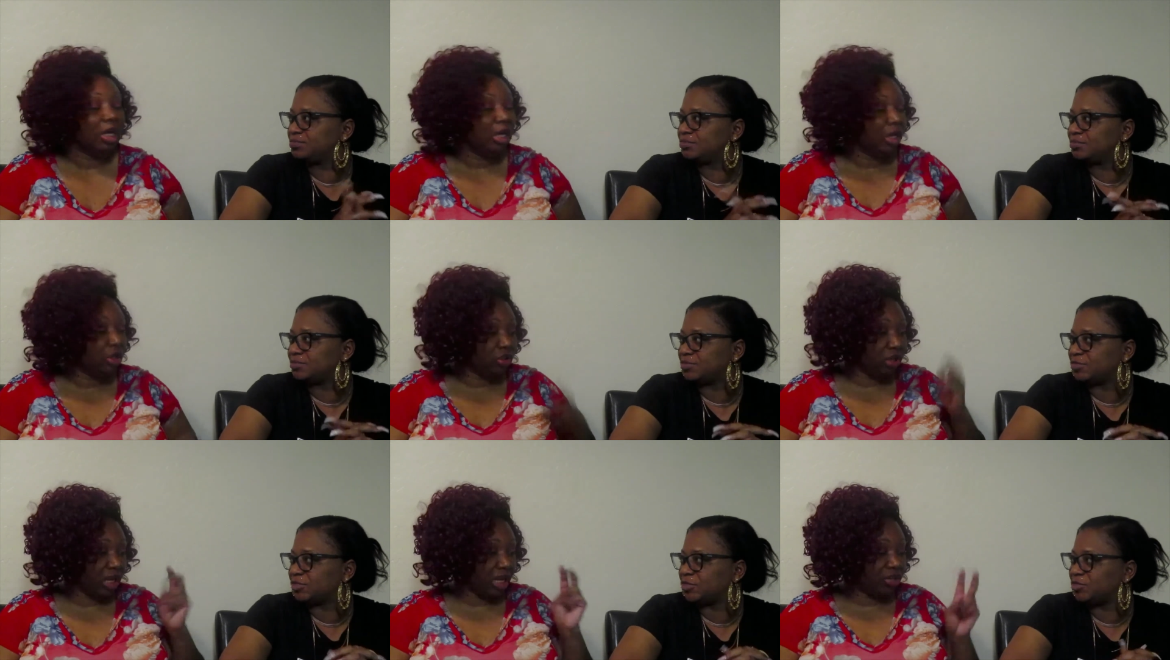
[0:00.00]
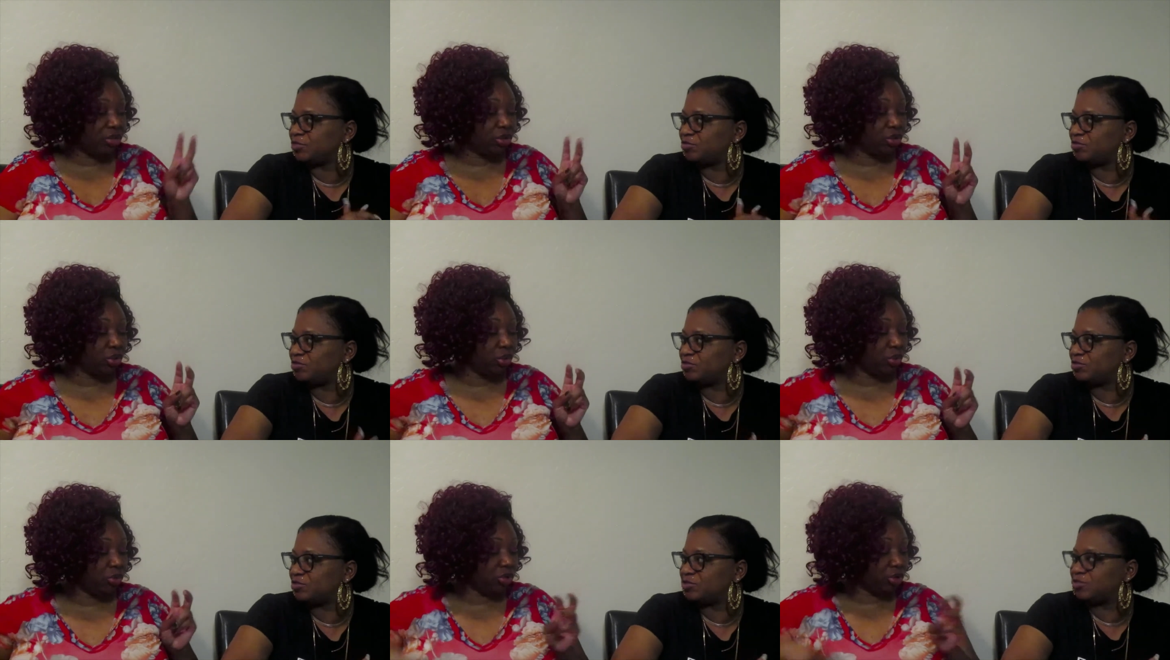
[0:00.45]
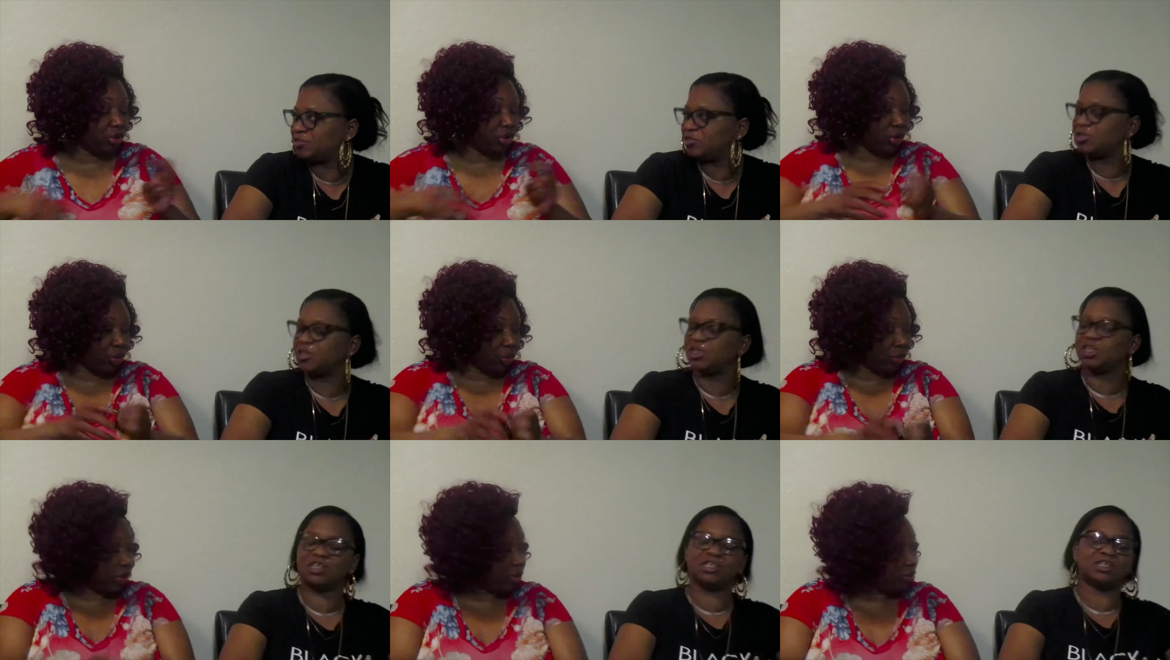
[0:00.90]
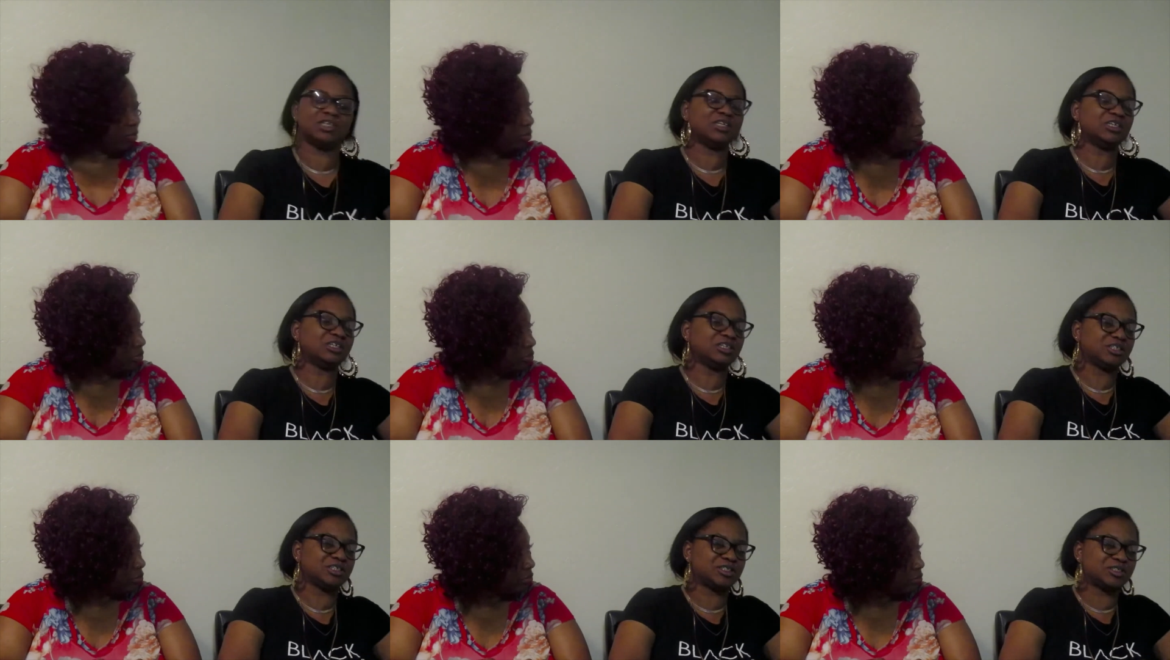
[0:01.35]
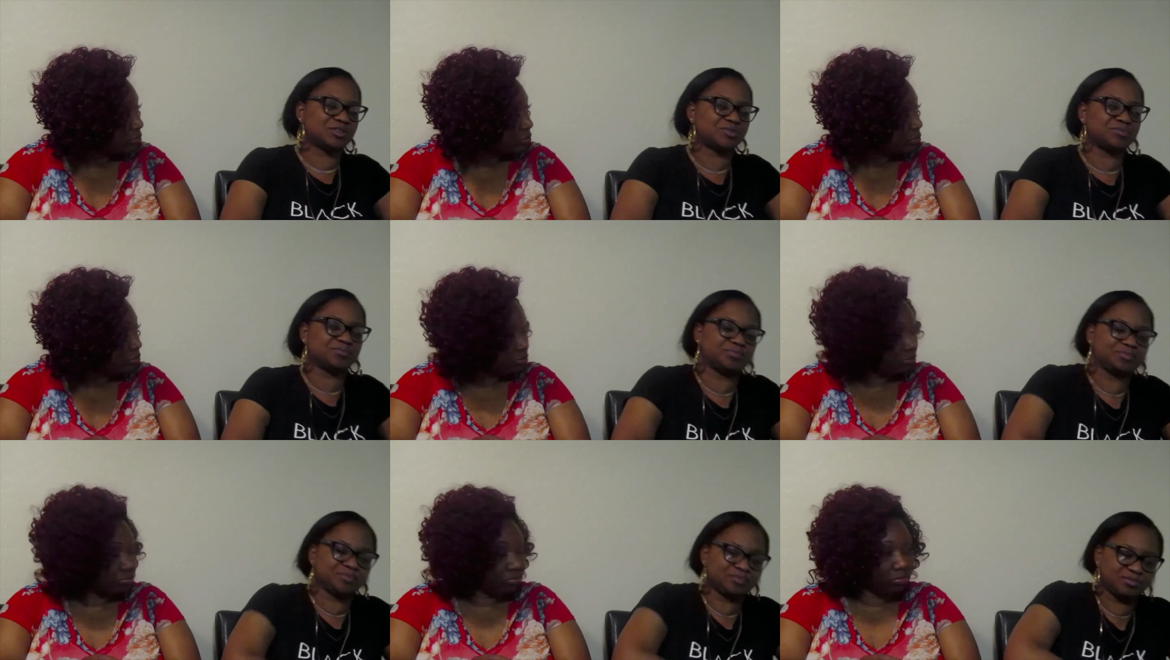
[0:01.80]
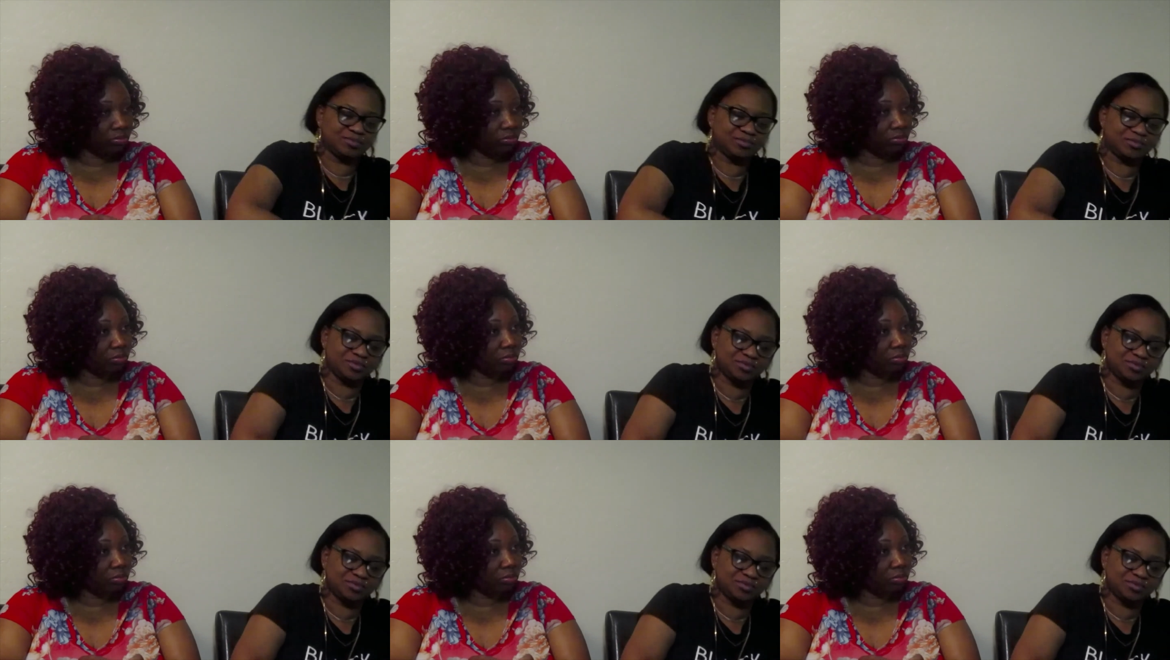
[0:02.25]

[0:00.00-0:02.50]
Speaker 1: So that's two. What's the third one? Um